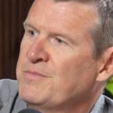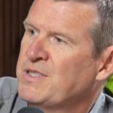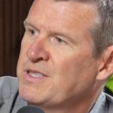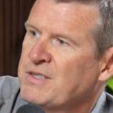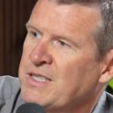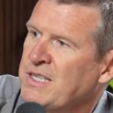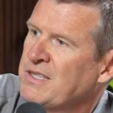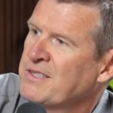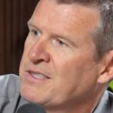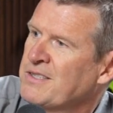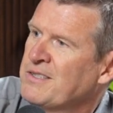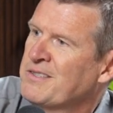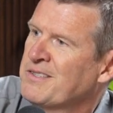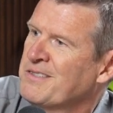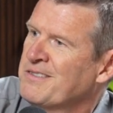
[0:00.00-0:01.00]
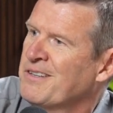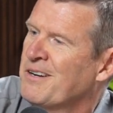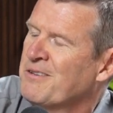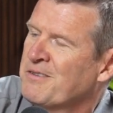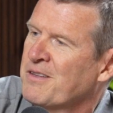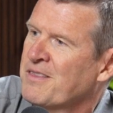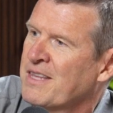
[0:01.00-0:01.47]
diseases and
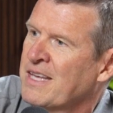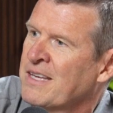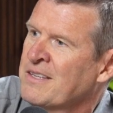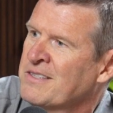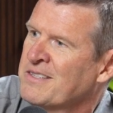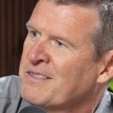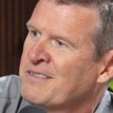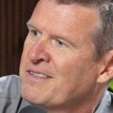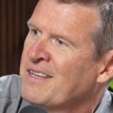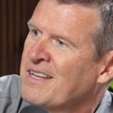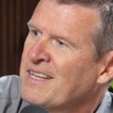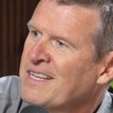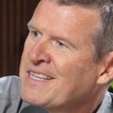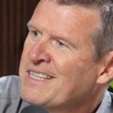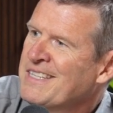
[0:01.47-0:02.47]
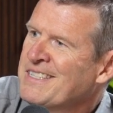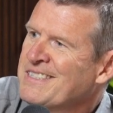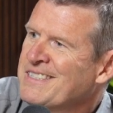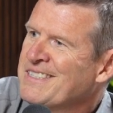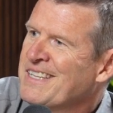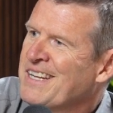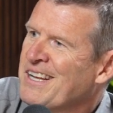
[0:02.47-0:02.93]
all the things. And
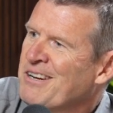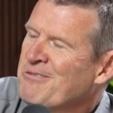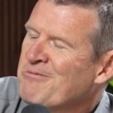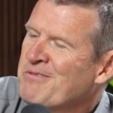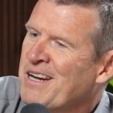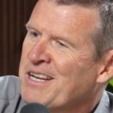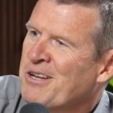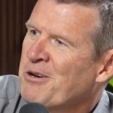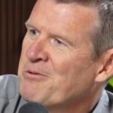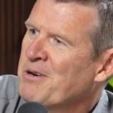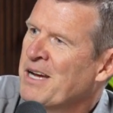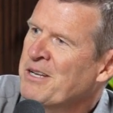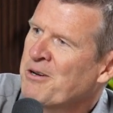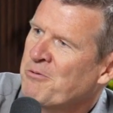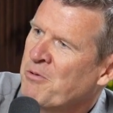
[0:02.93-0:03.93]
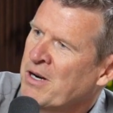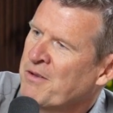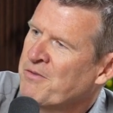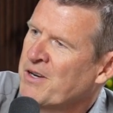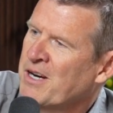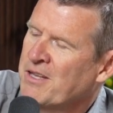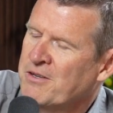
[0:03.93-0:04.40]
I know one
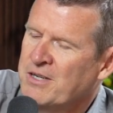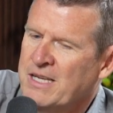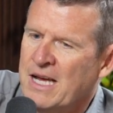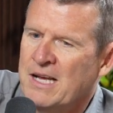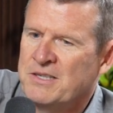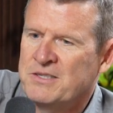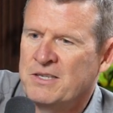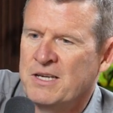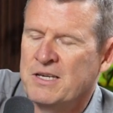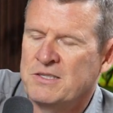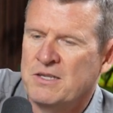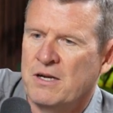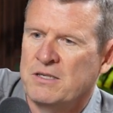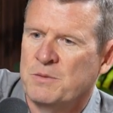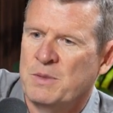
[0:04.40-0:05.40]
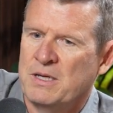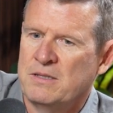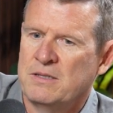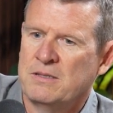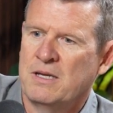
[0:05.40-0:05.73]
of your other guests, you guys talked about